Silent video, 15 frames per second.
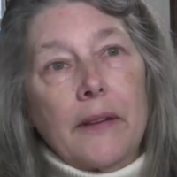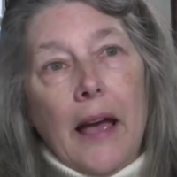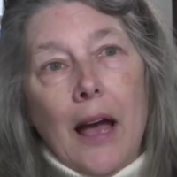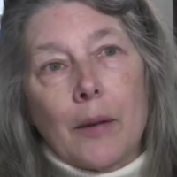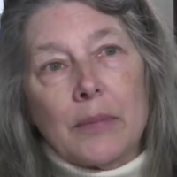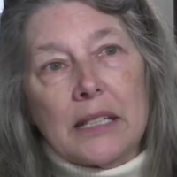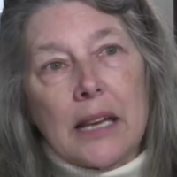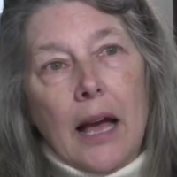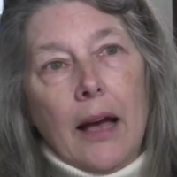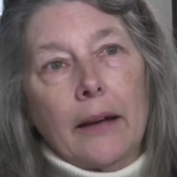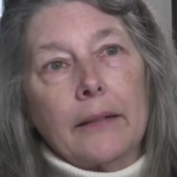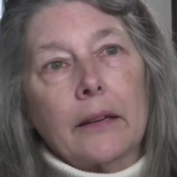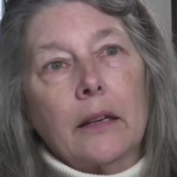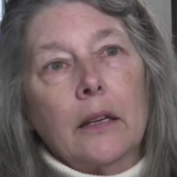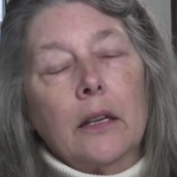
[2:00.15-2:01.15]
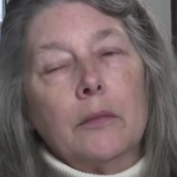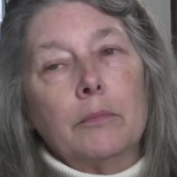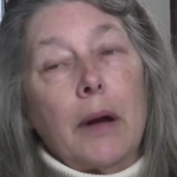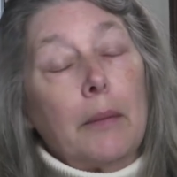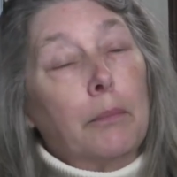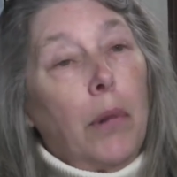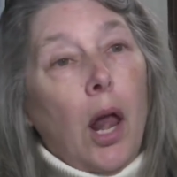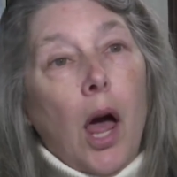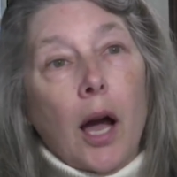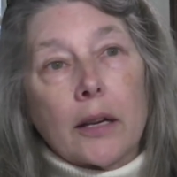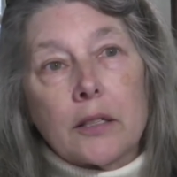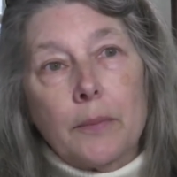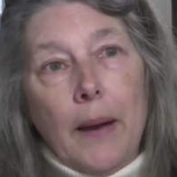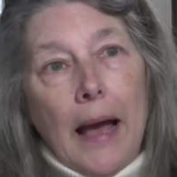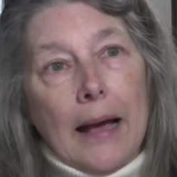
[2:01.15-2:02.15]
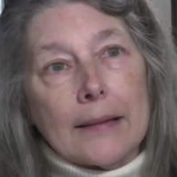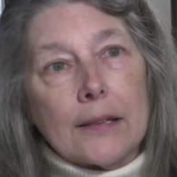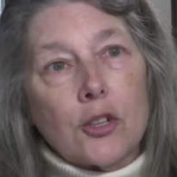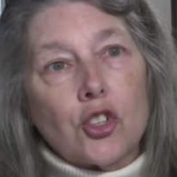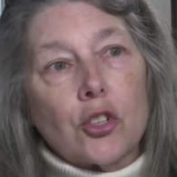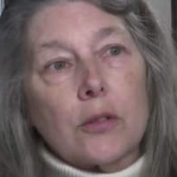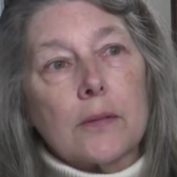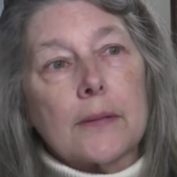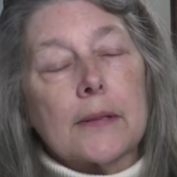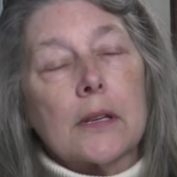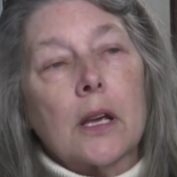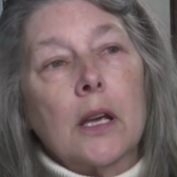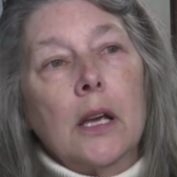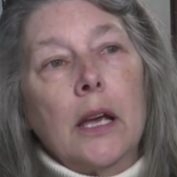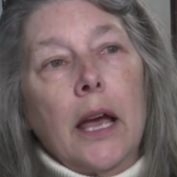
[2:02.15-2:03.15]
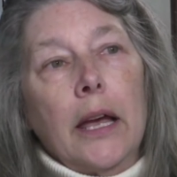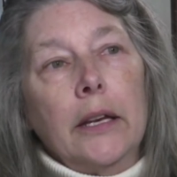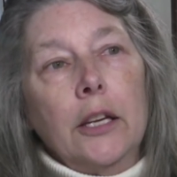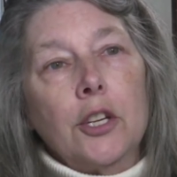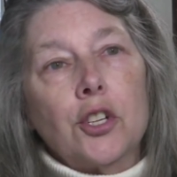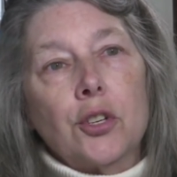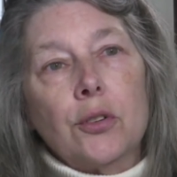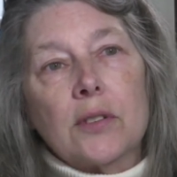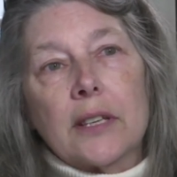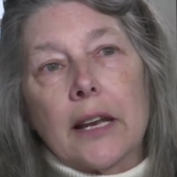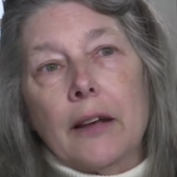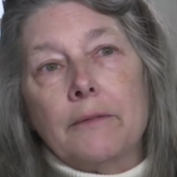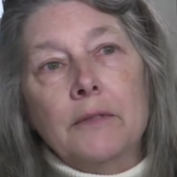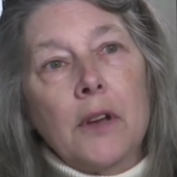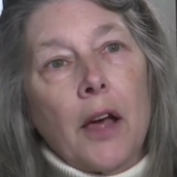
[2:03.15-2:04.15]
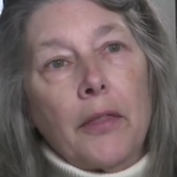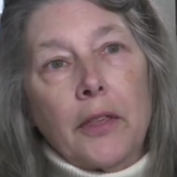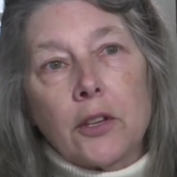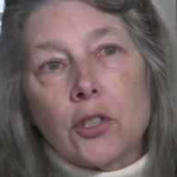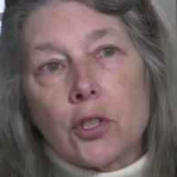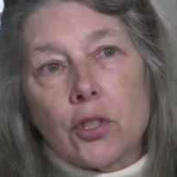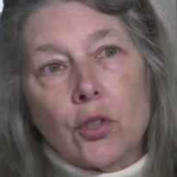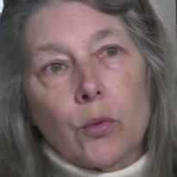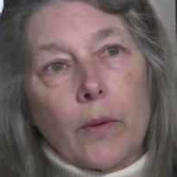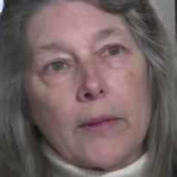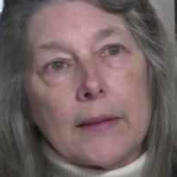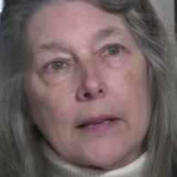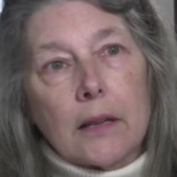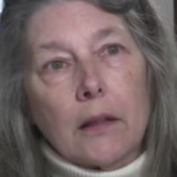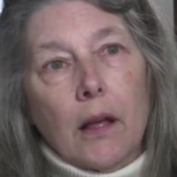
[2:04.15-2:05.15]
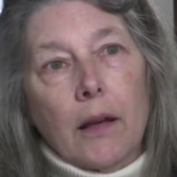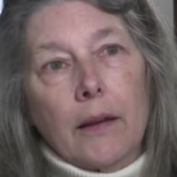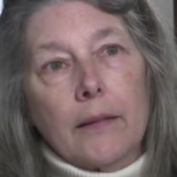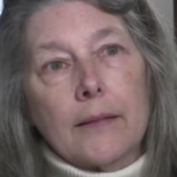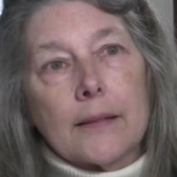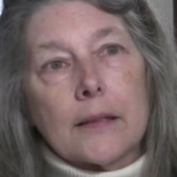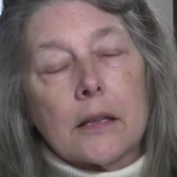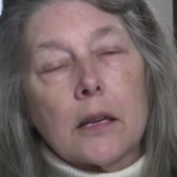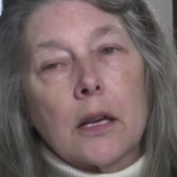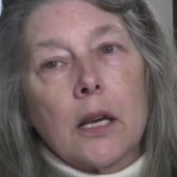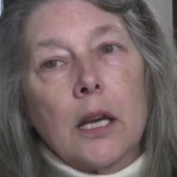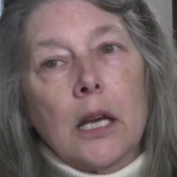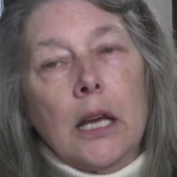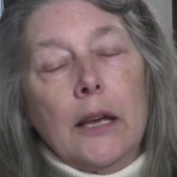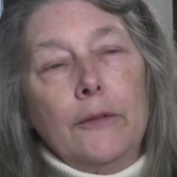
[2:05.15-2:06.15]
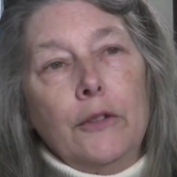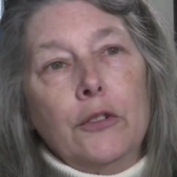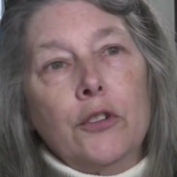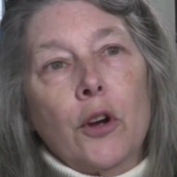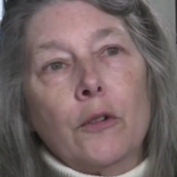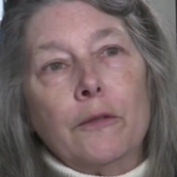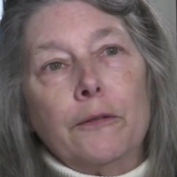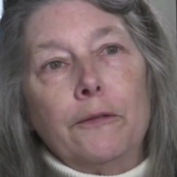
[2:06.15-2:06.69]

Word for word: habitat, by blocked passages, and issues that have nothing to do with sea lions. If you don't